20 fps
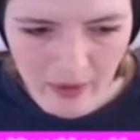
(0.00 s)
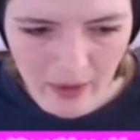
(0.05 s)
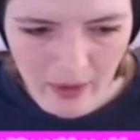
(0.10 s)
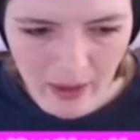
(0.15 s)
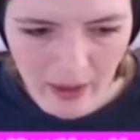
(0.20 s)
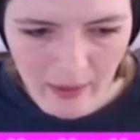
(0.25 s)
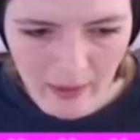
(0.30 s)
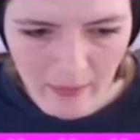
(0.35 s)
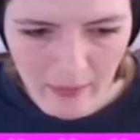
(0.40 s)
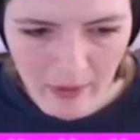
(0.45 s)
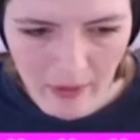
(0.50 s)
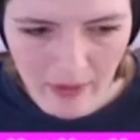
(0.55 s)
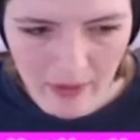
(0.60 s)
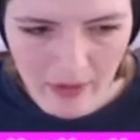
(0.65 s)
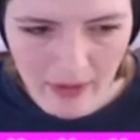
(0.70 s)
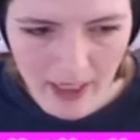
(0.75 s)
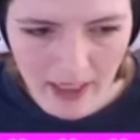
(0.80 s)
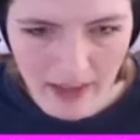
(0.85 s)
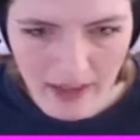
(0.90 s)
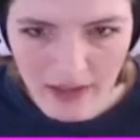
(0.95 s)
Okay, well
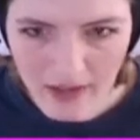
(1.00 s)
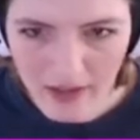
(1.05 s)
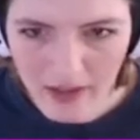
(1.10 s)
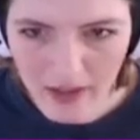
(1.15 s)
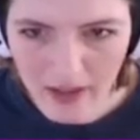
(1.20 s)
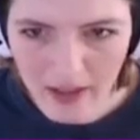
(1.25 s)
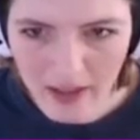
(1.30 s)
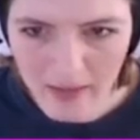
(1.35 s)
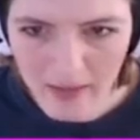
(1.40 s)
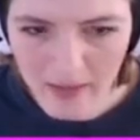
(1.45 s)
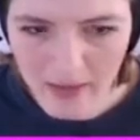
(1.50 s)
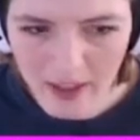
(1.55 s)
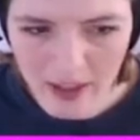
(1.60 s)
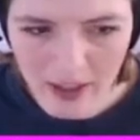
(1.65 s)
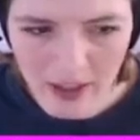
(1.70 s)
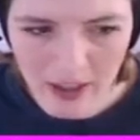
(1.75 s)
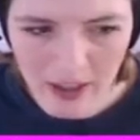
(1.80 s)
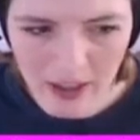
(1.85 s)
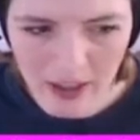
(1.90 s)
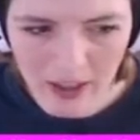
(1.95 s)
that's good. I'm glad
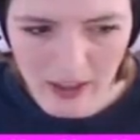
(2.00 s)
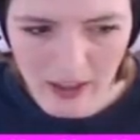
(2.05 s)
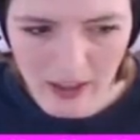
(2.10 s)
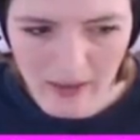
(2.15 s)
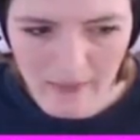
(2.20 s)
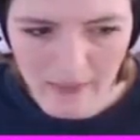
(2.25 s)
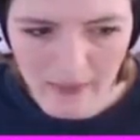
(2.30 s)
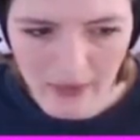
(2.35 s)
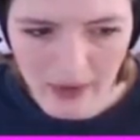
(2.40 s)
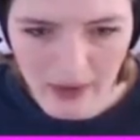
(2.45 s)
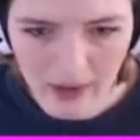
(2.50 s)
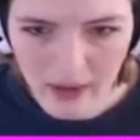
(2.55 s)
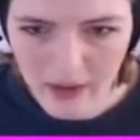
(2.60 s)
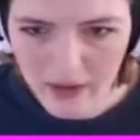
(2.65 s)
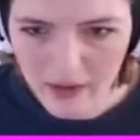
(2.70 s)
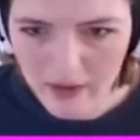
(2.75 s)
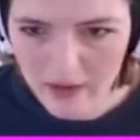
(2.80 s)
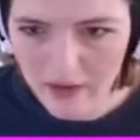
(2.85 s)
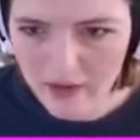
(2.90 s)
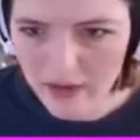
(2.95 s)
she got an A. Good.
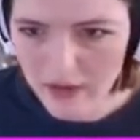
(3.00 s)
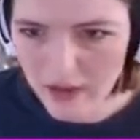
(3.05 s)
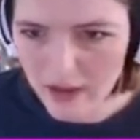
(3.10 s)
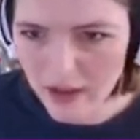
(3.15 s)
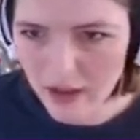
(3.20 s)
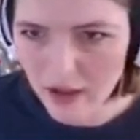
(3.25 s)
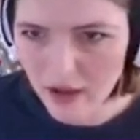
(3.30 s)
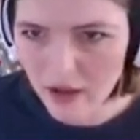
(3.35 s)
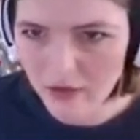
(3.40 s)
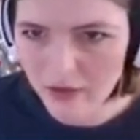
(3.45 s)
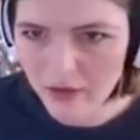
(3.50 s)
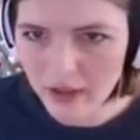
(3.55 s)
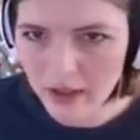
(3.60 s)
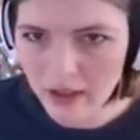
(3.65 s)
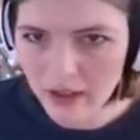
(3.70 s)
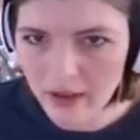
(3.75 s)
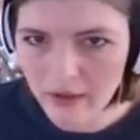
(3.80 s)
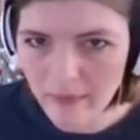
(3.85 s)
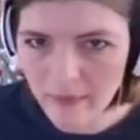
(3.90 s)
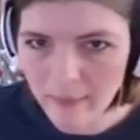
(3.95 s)
Get over
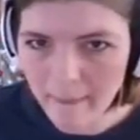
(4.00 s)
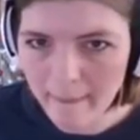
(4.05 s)
here.